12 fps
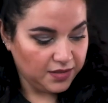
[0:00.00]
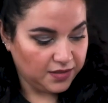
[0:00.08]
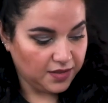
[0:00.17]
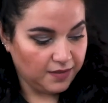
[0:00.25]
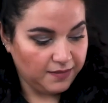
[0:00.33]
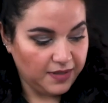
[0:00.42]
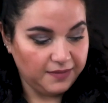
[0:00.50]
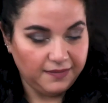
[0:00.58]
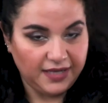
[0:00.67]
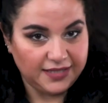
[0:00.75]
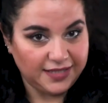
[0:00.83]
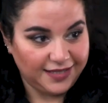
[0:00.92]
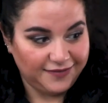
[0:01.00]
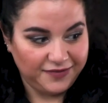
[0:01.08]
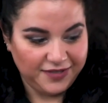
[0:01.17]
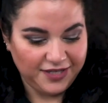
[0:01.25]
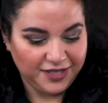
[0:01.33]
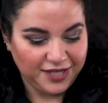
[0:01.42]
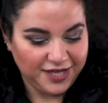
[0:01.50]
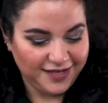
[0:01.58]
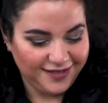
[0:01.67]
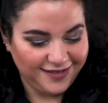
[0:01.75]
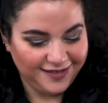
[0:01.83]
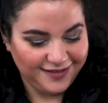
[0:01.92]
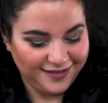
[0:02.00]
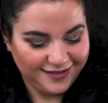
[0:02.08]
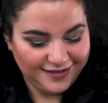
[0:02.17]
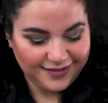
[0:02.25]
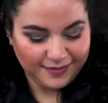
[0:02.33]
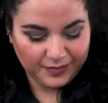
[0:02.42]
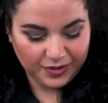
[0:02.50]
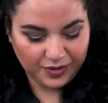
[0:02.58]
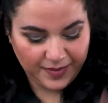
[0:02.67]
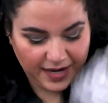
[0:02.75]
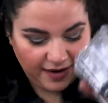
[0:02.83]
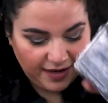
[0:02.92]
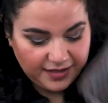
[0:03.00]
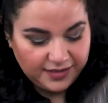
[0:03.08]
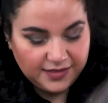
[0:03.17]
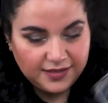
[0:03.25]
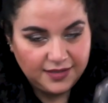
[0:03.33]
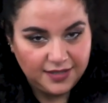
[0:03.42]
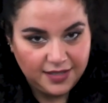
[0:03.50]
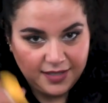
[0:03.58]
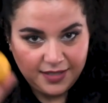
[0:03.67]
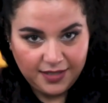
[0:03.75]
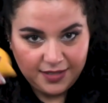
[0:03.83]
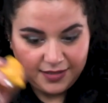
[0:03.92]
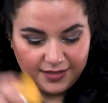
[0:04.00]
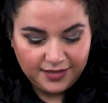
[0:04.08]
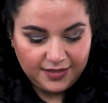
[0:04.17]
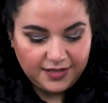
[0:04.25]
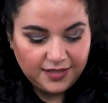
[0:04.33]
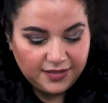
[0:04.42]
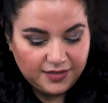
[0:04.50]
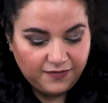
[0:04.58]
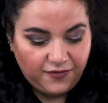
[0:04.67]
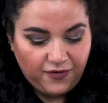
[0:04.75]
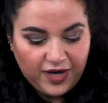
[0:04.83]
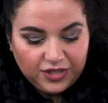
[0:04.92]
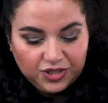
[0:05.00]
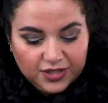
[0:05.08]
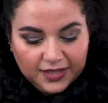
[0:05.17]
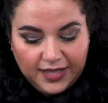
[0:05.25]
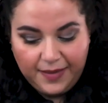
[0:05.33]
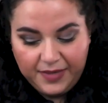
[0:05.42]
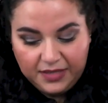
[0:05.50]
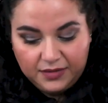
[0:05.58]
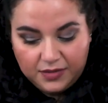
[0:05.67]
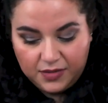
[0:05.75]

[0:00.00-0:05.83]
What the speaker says: Some Mexican vanilla, some blueberries, and some fresh lemon.